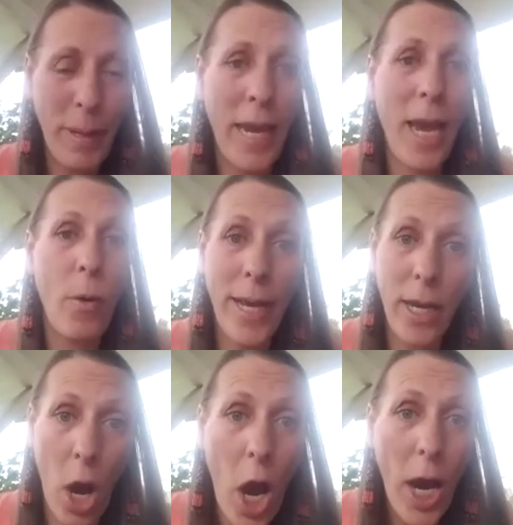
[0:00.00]
me how I
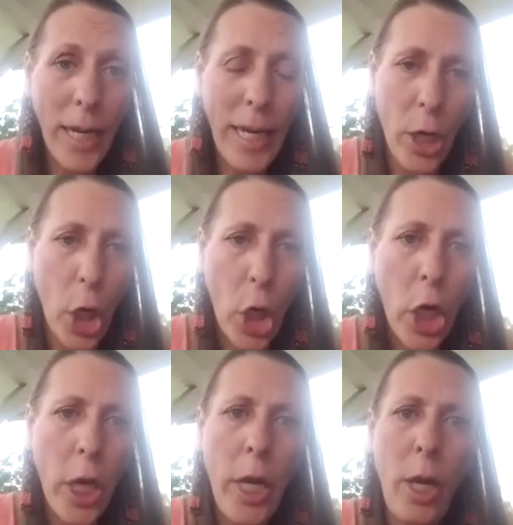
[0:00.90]
got here.